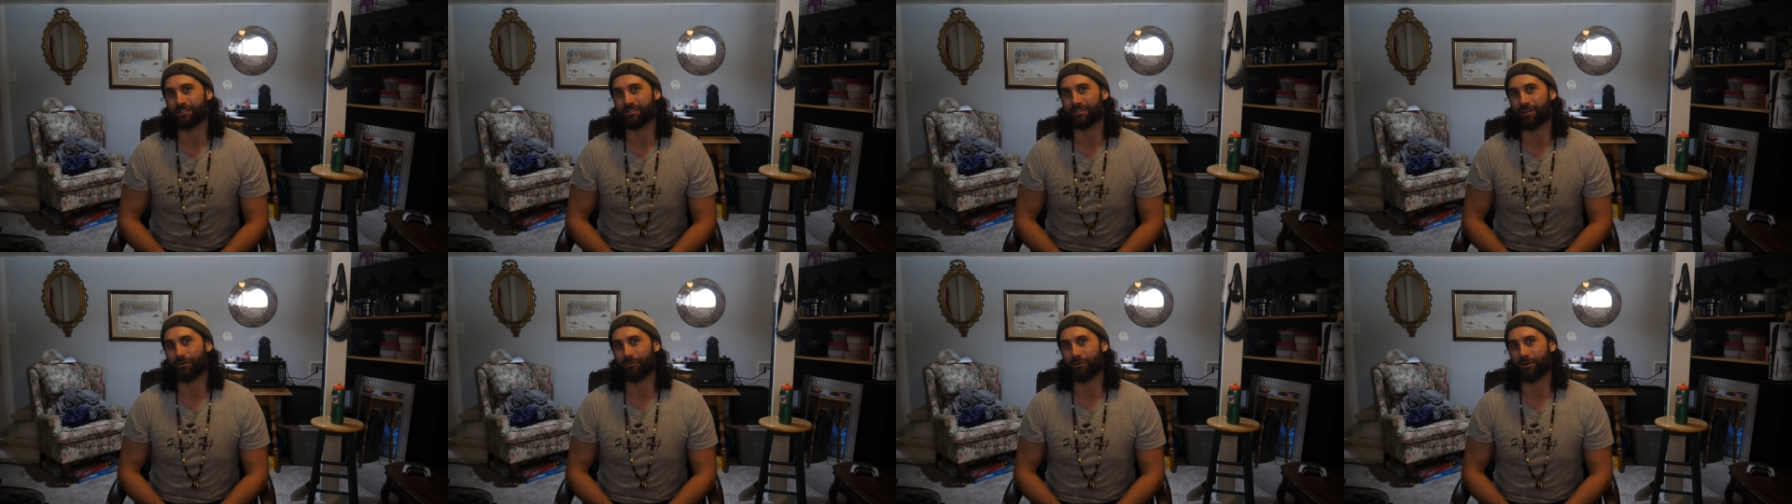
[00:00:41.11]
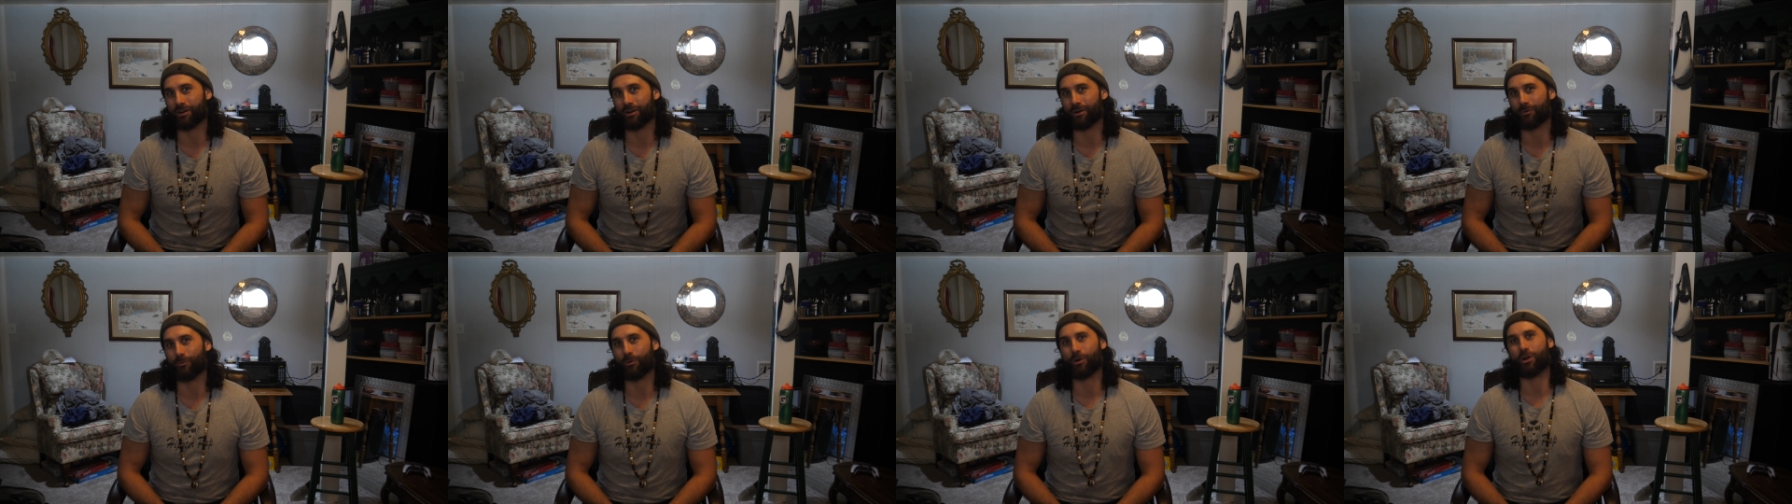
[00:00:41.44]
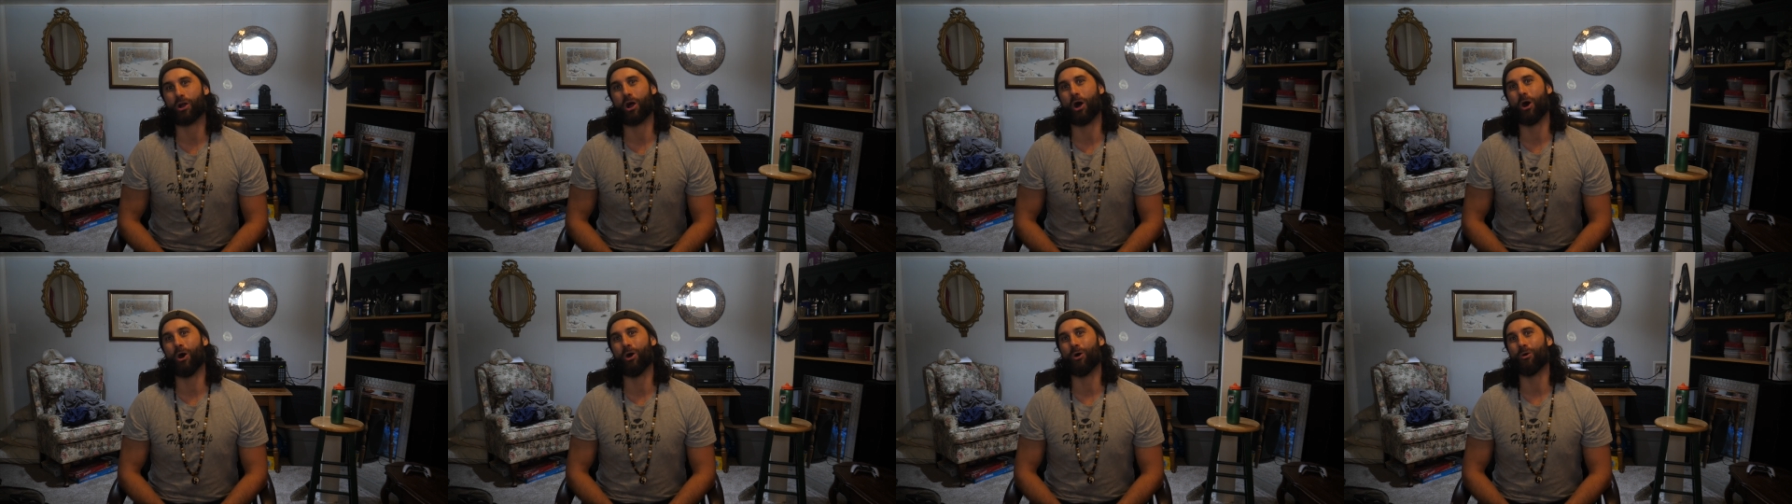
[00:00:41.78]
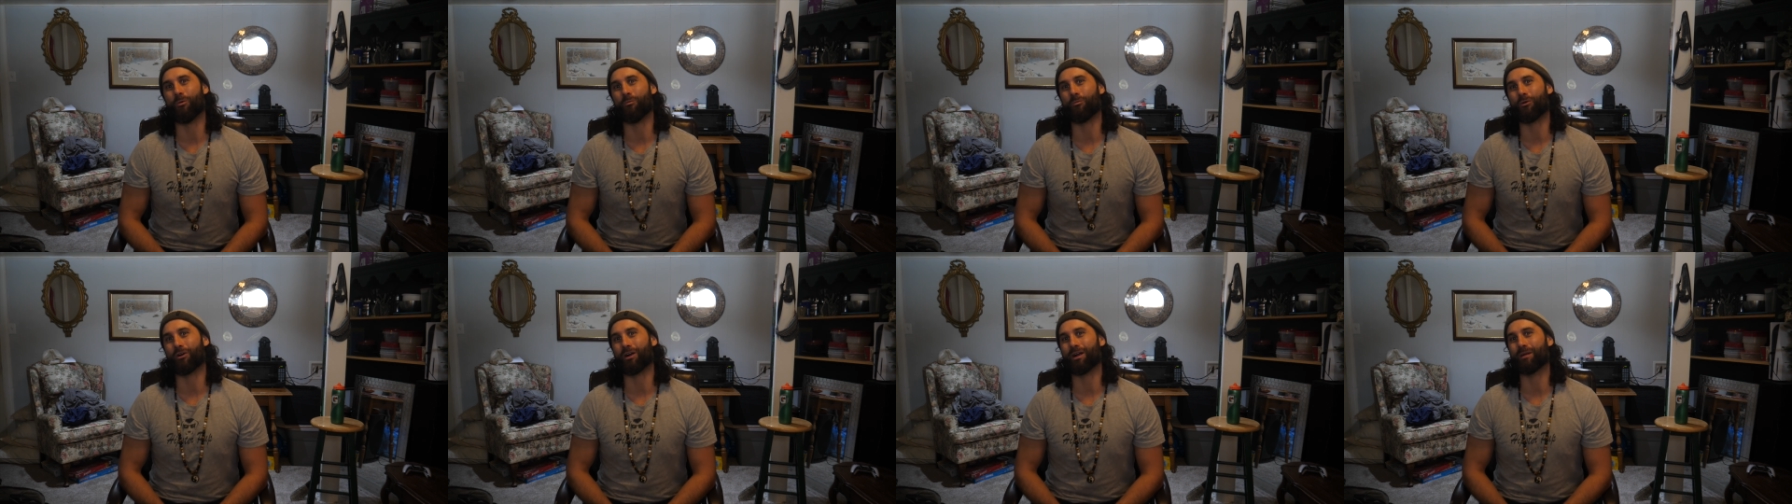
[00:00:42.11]
So we're, we're
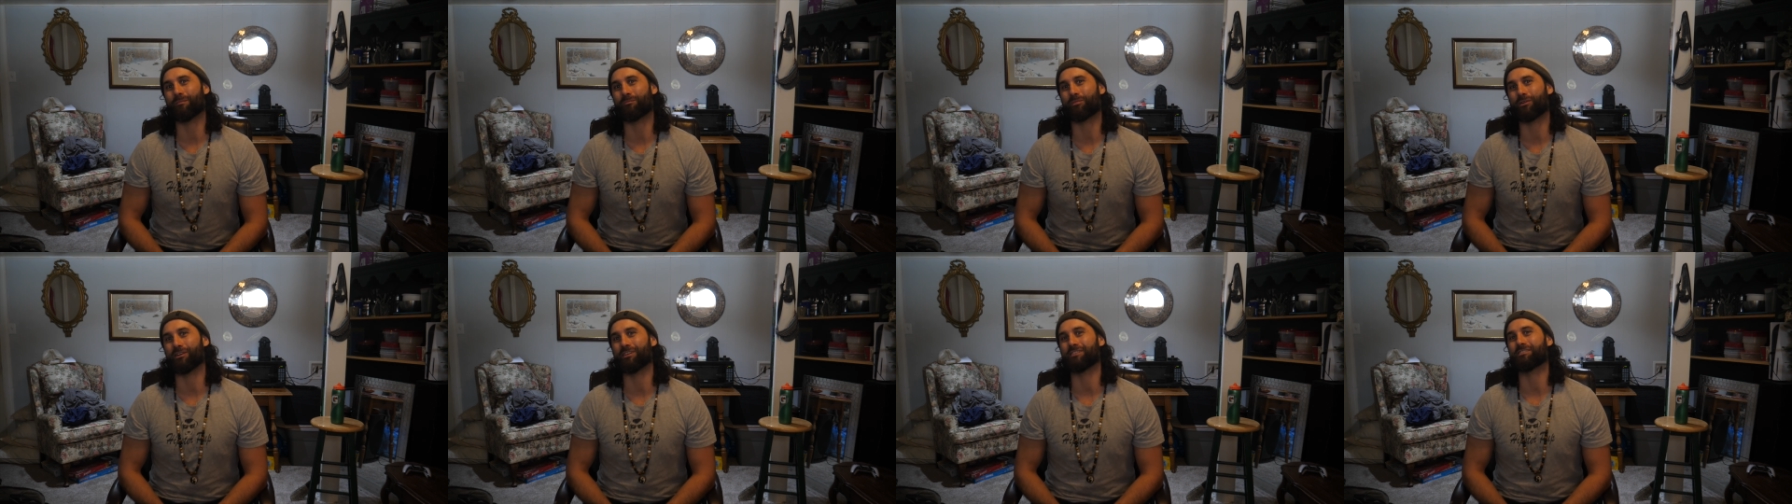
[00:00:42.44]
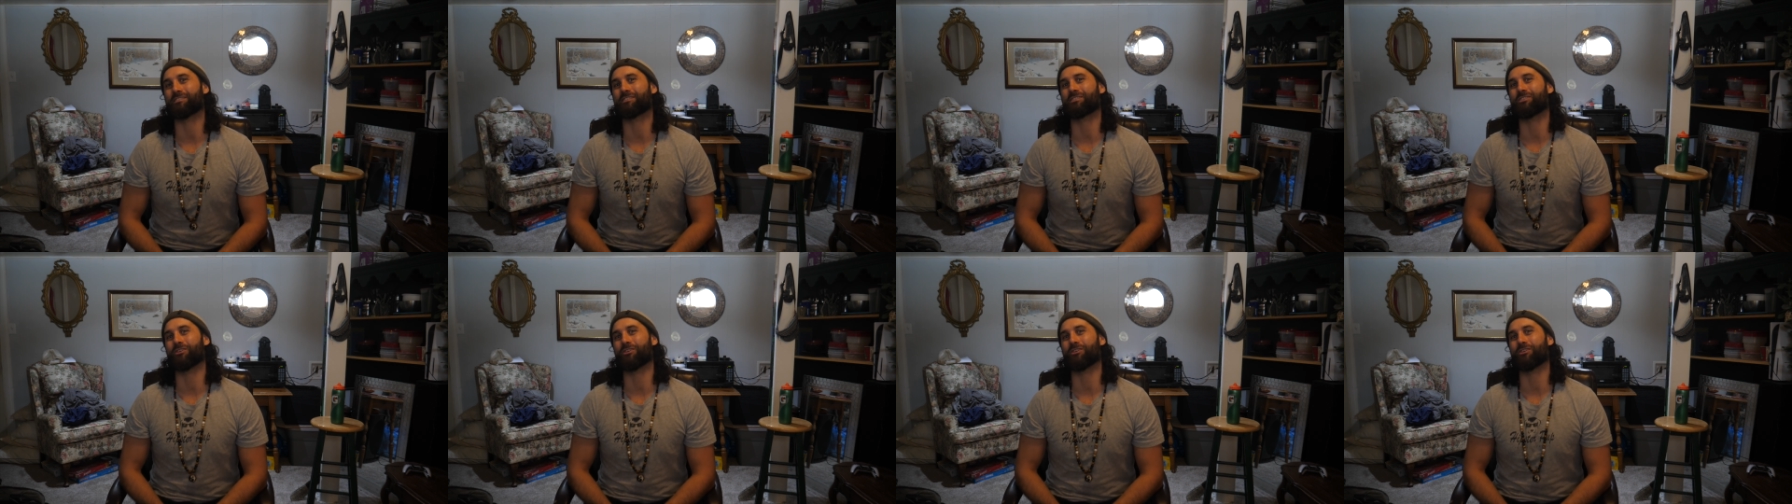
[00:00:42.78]
home. We're in Prince